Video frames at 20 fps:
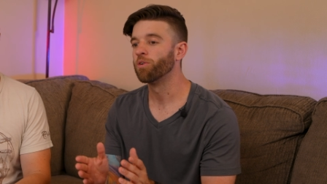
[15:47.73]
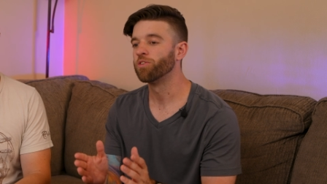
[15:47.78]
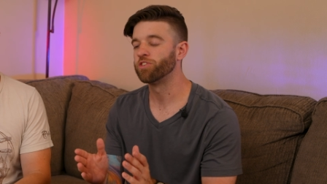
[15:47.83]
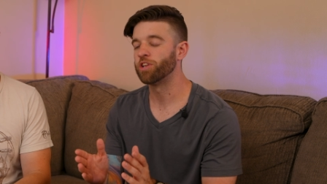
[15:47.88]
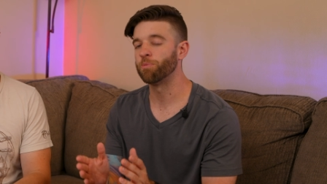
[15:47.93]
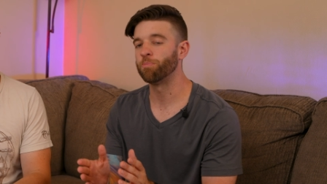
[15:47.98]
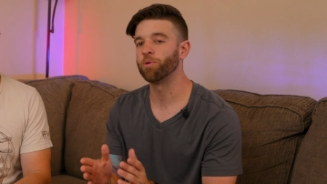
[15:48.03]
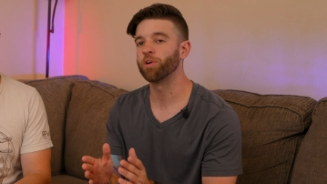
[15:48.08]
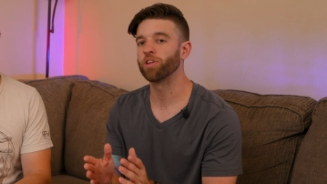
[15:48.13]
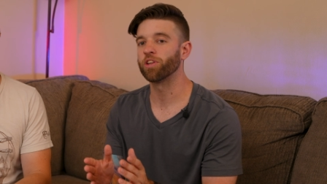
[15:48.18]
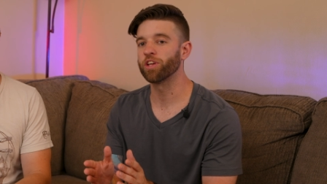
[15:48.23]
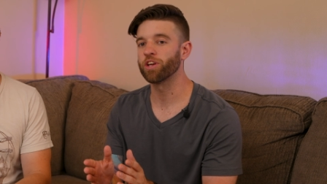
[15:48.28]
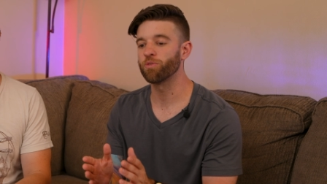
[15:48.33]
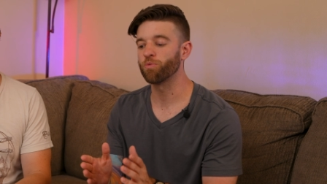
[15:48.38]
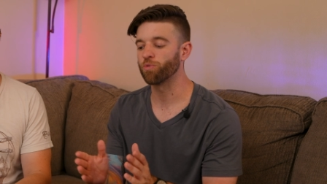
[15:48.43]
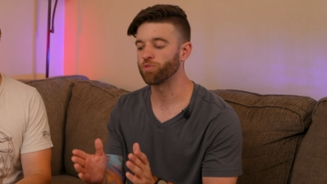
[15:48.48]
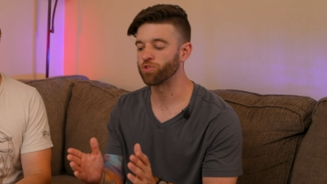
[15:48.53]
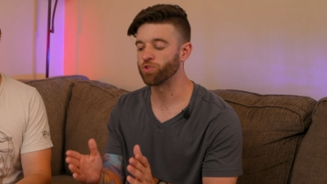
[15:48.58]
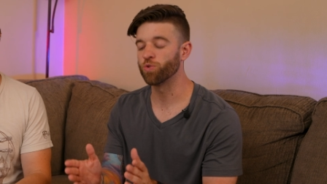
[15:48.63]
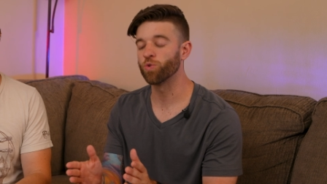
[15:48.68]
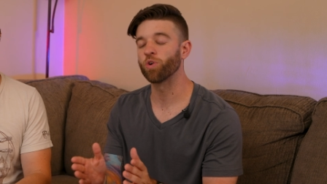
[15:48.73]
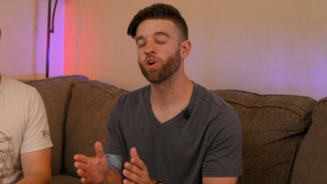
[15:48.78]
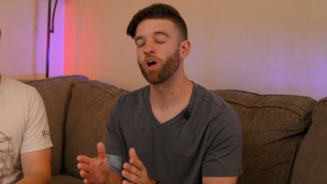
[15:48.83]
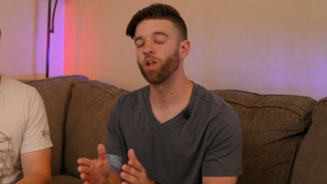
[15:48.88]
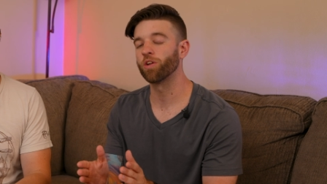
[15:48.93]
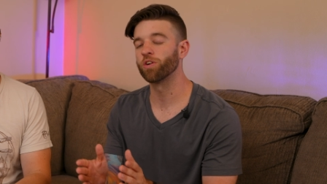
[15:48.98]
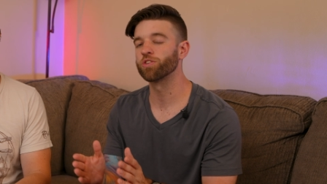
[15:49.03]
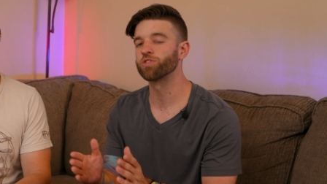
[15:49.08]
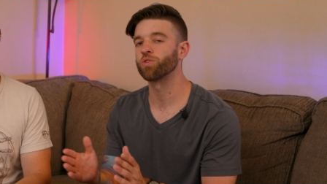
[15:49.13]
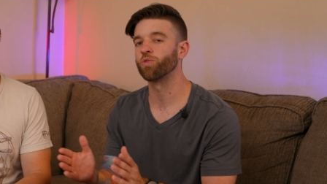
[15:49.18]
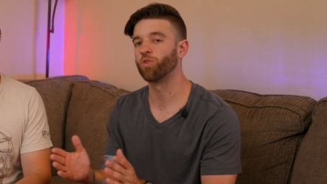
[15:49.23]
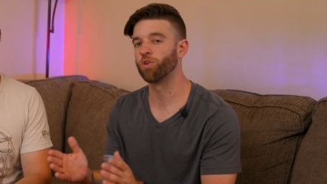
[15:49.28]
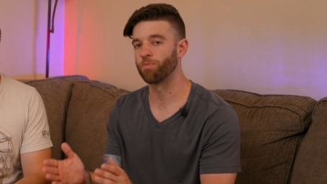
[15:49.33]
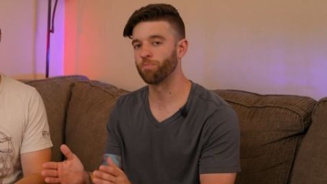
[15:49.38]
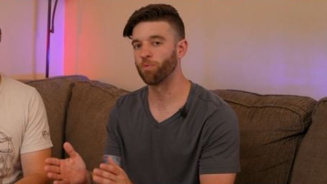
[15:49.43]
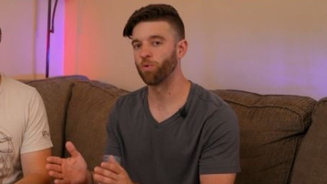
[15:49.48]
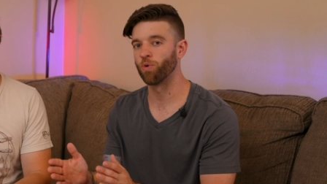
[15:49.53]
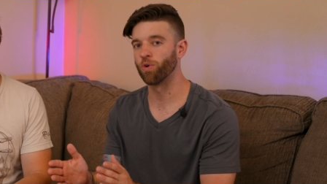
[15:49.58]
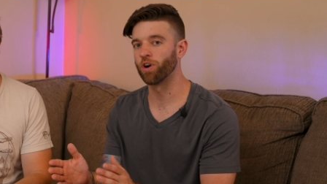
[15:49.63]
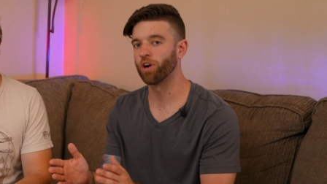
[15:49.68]
Typically, 2 colors or
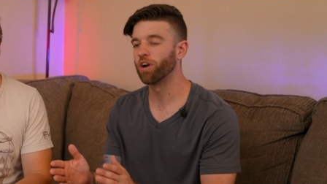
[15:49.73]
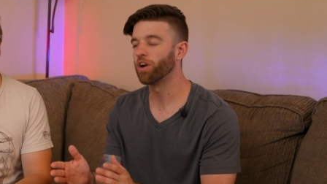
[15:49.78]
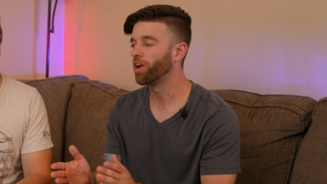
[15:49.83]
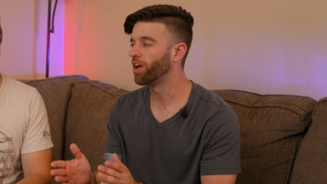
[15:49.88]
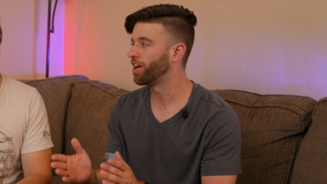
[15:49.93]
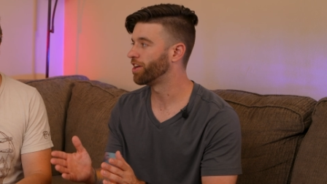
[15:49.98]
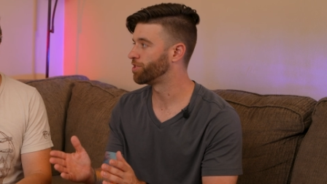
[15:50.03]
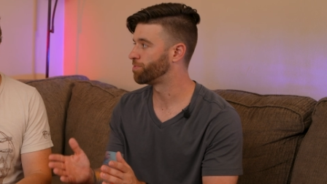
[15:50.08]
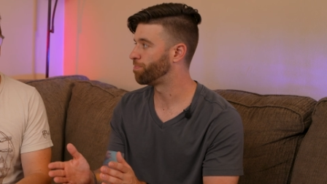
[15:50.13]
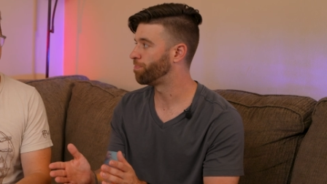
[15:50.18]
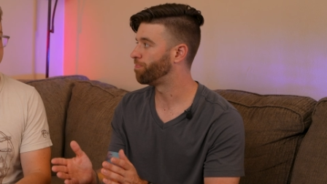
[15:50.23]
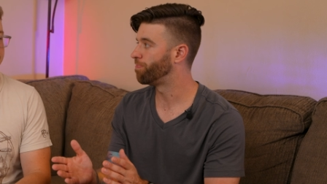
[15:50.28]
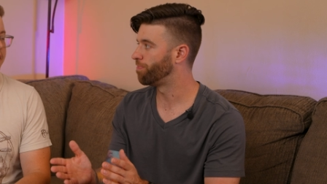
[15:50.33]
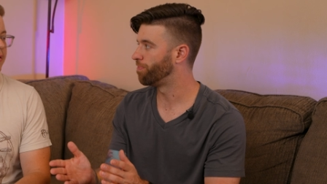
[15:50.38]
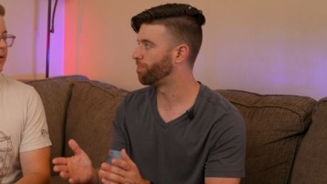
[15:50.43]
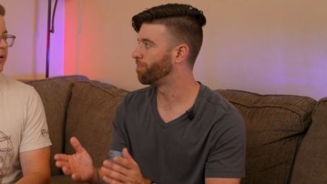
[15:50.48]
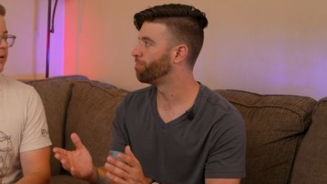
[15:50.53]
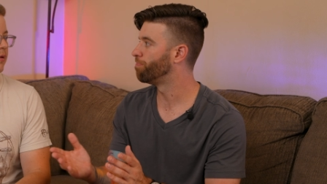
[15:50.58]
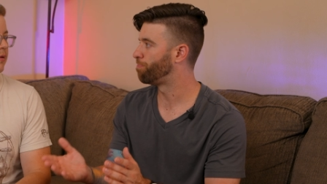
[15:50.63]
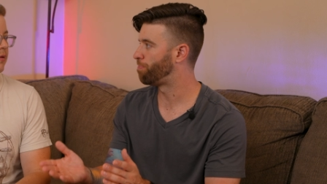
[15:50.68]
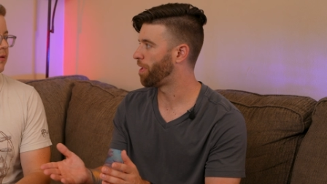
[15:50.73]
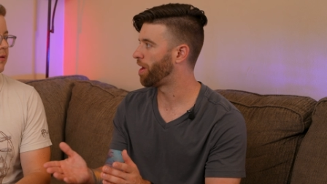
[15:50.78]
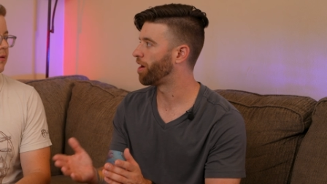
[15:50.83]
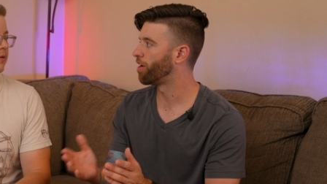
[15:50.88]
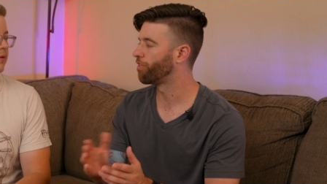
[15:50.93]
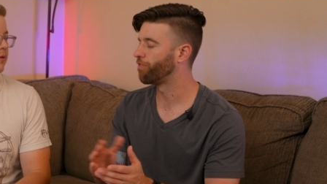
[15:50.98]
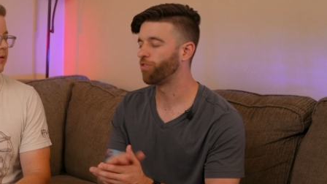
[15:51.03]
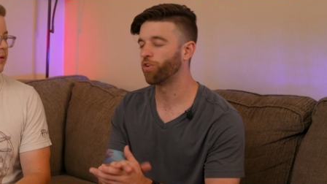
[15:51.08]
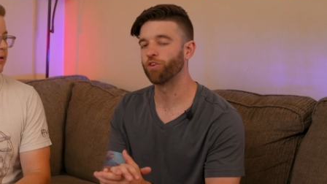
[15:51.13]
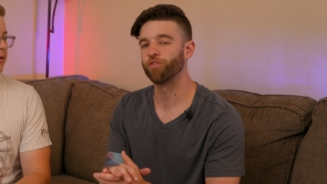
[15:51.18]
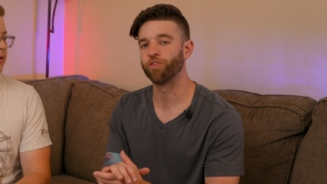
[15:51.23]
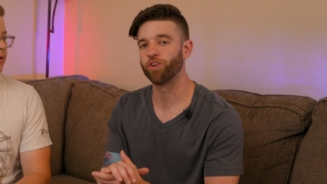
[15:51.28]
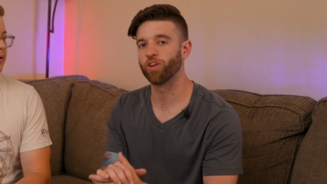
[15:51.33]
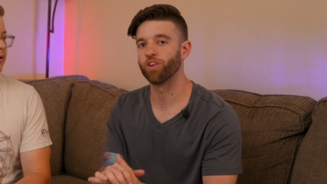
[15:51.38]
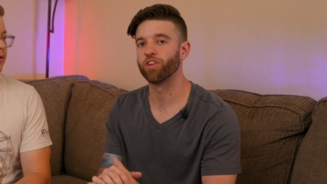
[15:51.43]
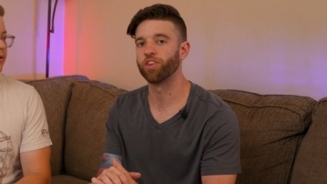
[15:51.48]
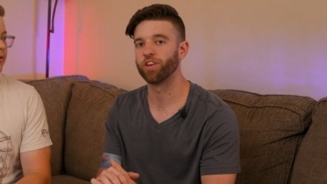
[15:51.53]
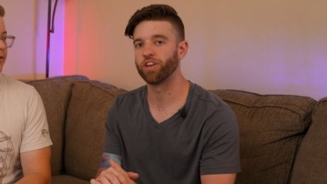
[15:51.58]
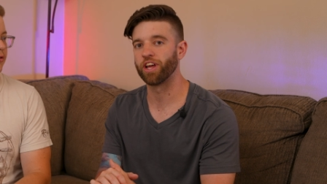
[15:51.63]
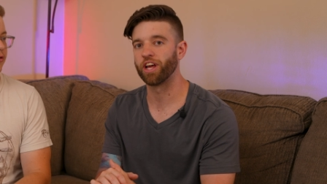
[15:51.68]
more is better for a Field
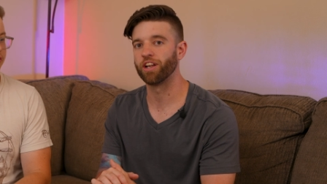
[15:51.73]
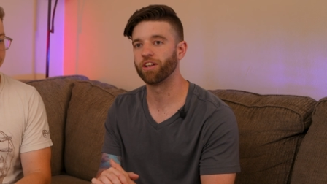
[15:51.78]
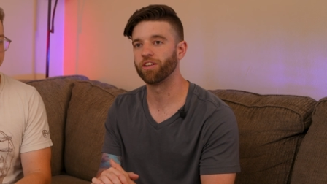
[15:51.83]
of the Dead